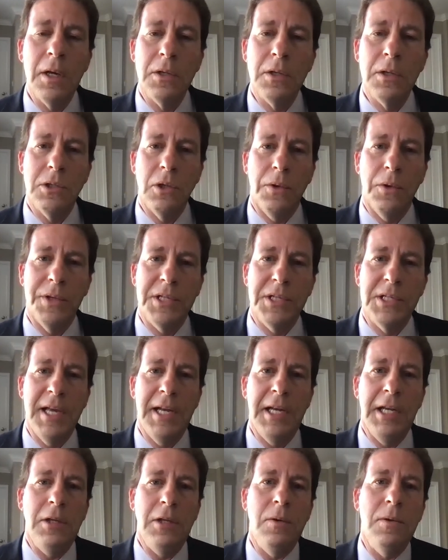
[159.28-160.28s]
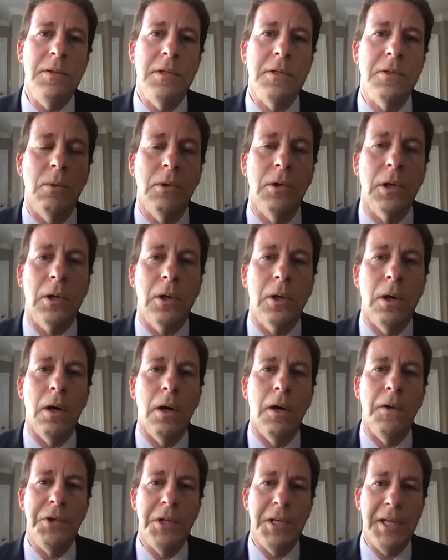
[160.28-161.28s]
So the Senate uses what are
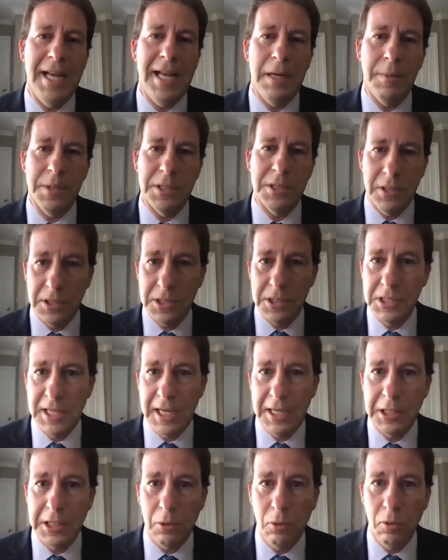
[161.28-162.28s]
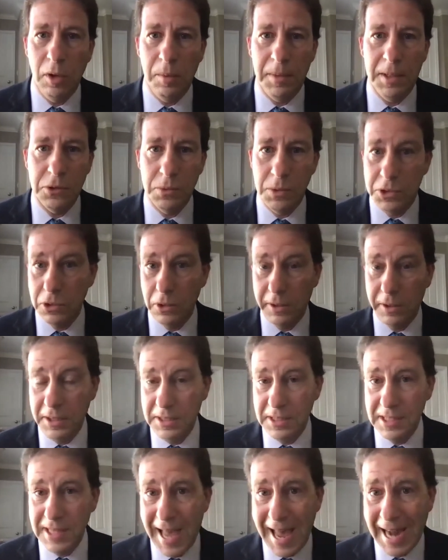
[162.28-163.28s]
called unanimous consent agreements, which are
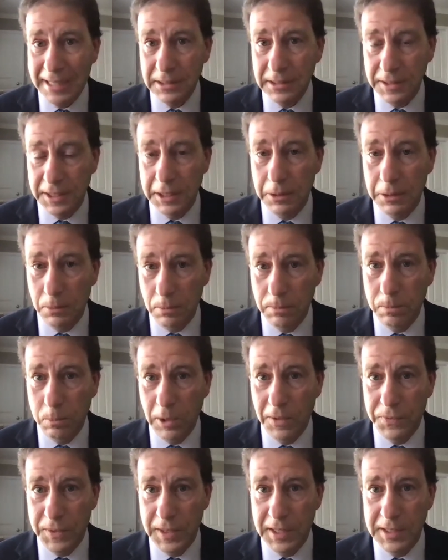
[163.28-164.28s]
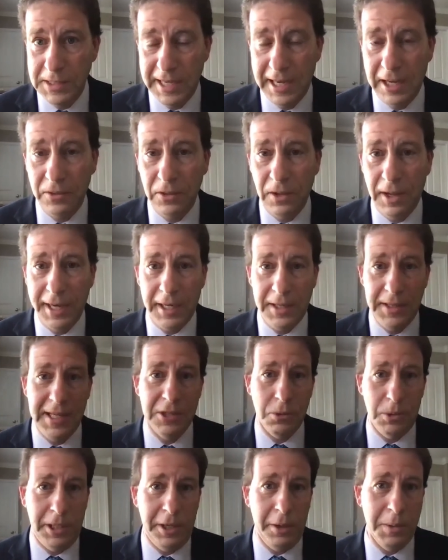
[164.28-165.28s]
exactly what they sound like. And
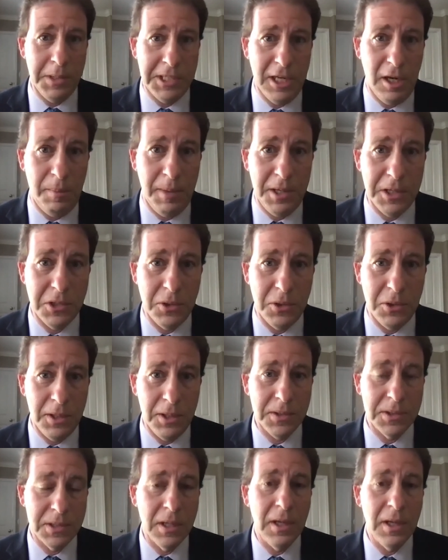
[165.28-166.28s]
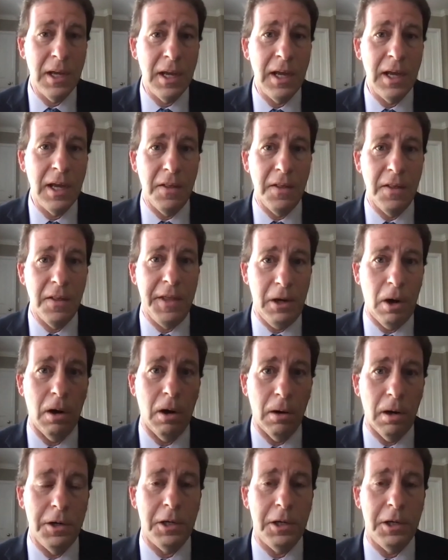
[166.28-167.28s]
that's what I always tell my students. They
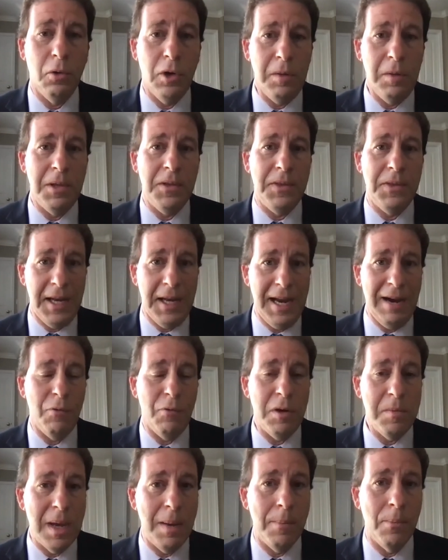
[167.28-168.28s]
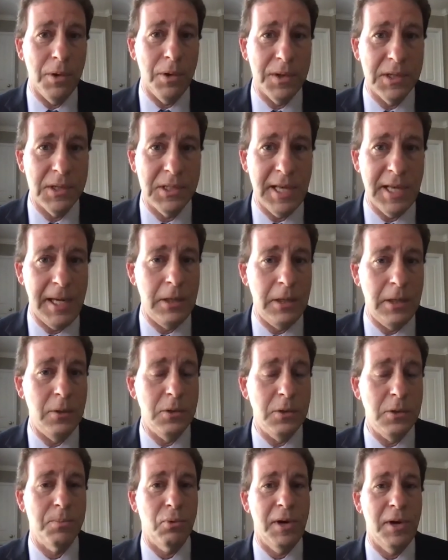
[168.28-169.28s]
are an agreement that every member of the Senate
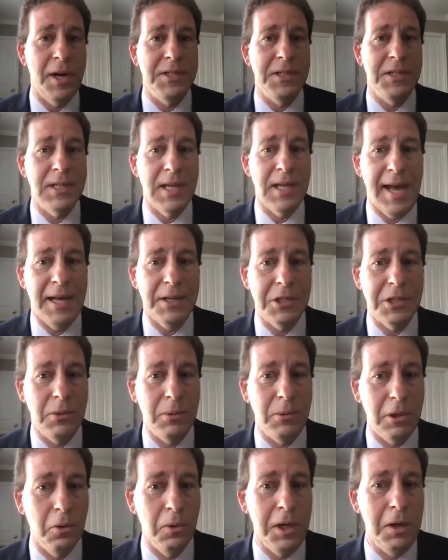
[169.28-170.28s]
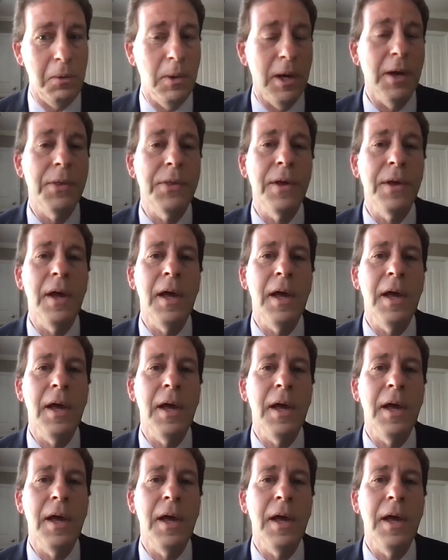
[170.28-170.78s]
who's present has to agree with.